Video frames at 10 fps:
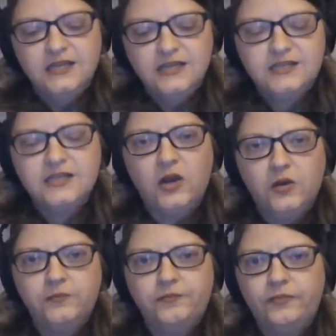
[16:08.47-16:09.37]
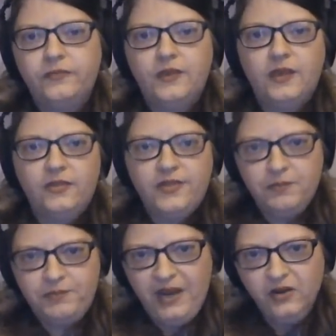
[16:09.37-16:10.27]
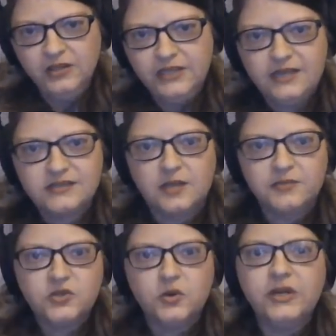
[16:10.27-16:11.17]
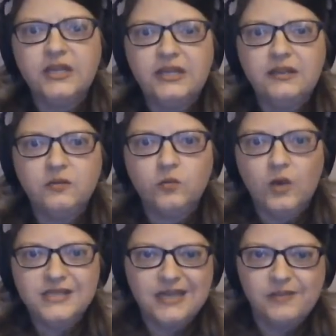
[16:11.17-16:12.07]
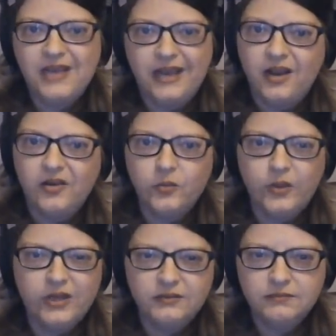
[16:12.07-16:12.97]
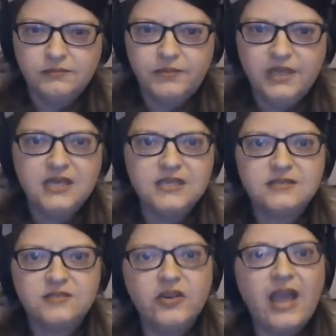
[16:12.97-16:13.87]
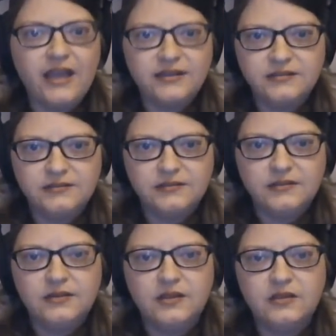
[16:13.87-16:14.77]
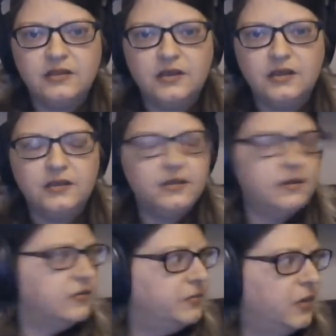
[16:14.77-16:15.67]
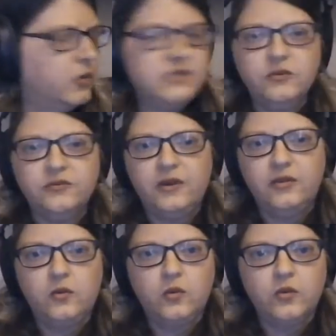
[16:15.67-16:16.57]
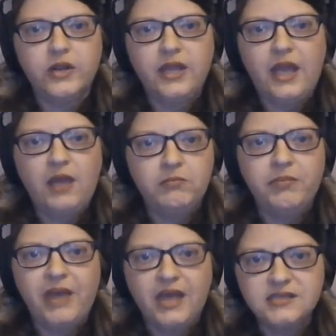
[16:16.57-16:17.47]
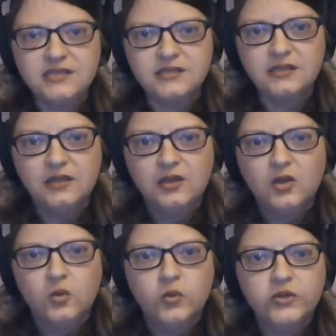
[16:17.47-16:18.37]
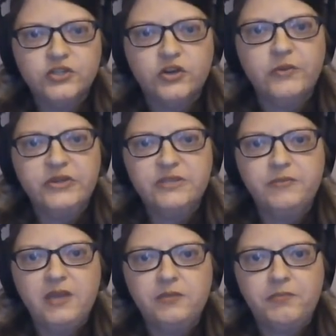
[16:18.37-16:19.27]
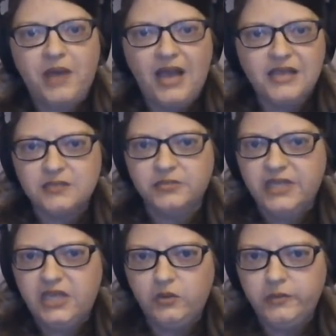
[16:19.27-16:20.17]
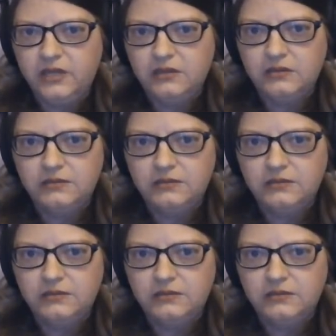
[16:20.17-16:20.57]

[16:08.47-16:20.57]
So the apparently exculpatory one is going to be kind of hard to win because they're not. The bones that were found in the quarry at best were determined to be possibly human.